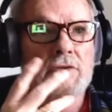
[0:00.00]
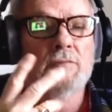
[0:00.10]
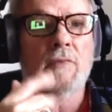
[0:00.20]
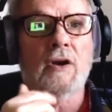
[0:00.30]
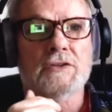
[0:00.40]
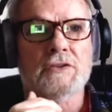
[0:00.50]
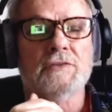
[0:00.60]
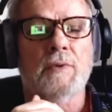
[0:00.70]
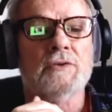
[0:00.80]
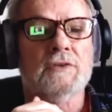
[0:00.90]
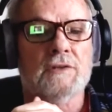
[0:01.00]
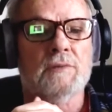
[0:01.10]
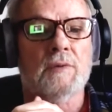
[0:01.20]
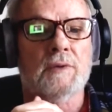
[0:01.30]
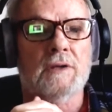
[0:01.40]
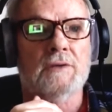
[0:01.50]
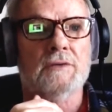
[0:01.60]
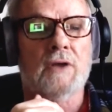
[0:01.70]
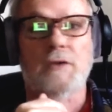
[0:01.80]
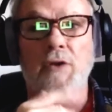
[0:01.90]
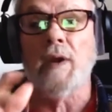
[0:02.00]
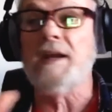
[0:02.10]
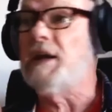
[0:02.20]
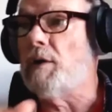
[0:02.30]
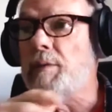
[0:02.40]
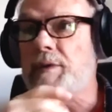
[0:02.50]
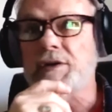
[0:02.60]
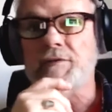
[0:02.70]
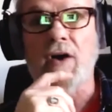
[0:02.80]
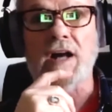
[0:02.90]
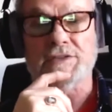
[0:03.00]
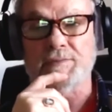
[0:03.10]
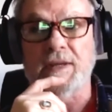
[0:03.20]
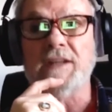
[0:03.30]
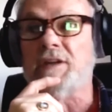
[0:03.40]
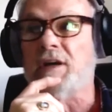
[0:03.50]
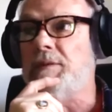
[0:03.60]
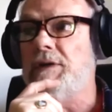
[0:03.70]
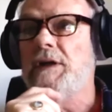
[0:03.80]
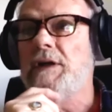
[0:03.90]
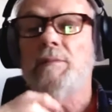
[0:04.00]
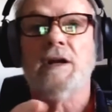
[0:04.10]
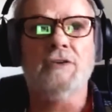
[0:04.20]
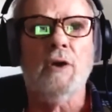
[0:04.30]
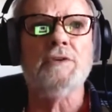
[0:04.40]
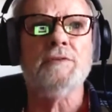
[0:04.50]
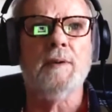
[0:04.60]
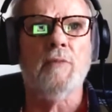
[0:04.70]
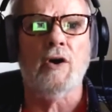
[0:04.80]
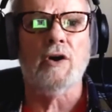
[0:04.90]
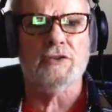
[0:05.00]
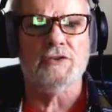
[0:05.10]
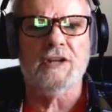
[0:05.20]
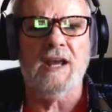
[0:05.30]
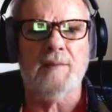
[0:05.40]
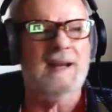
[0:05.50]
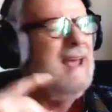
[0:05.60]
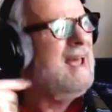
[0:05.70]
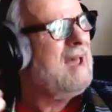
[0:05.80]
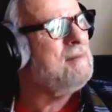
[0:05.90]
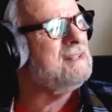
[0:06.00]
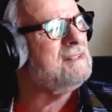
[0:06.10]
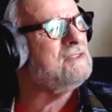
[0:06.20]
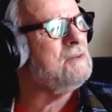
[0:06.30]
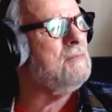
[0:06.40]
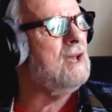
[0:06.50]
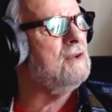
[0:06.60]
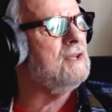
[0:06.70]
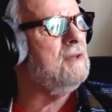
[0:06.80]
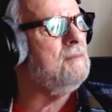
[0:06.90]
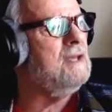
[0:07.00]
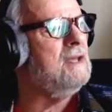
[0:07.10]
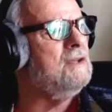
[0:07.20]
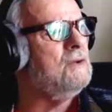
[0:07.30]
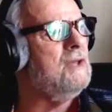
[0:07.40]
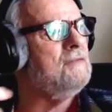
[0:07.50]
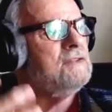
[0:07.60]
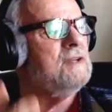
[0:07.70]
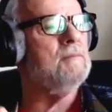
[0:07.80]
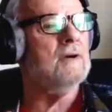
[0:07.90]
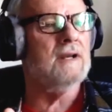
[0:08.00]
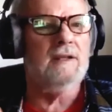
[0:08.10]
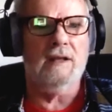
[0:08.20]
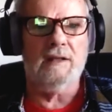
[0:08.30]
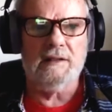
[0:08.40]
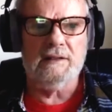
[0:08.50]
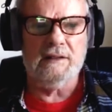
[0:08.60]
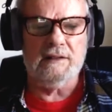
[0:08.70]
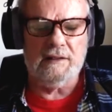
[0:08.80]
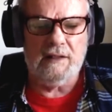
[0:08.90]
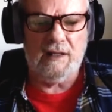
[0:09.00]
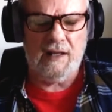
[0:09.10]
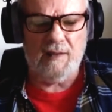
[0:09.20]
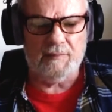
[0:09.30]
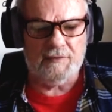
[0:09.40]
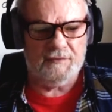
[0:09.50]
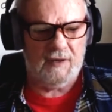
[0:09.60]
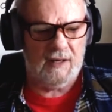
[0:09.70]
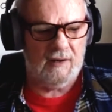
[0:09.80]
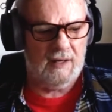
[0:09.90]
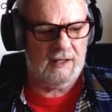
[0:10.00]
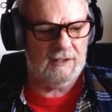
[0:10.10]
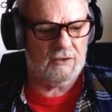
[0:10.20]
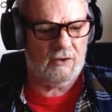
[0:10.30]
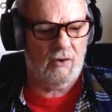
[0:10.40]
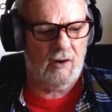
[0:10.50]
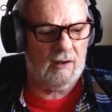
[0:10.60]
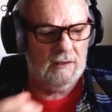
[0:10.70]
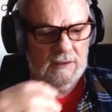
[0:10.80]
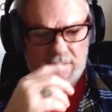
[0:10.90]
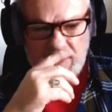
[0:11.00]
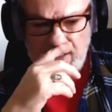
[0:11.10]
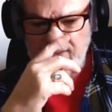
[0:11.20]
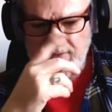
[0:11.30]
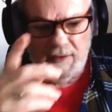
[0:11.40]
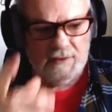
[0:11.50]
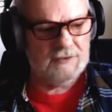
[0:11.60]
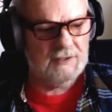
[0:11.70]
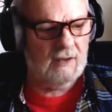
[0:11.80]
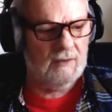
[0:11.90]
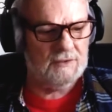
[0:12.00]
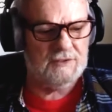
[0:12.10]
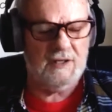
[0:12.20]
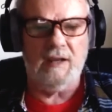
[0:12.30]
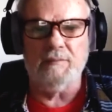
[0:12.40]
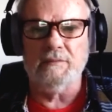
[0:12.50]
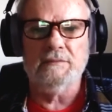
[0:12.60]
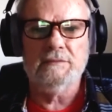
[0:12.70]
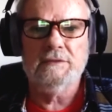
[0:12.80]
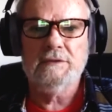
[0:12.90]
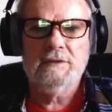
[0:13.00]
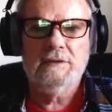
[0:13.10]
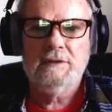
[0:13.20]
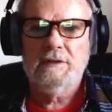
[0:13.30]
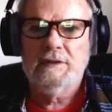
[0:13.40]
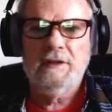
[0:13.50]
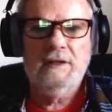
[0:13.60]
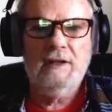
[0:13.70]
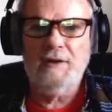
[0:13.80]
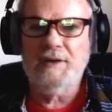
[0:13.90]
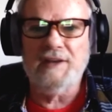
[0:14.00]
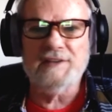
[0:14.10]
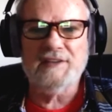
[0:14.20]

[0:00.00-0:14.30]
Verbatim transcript: Marshalls mostly is what we use. Although right now I'm into Vox big time, but it's only Marshalls. Yeah, but I mean it doesn't matter. You give me a, you give somebody an amplifier and a guitar, and they'll sound the same. You know, because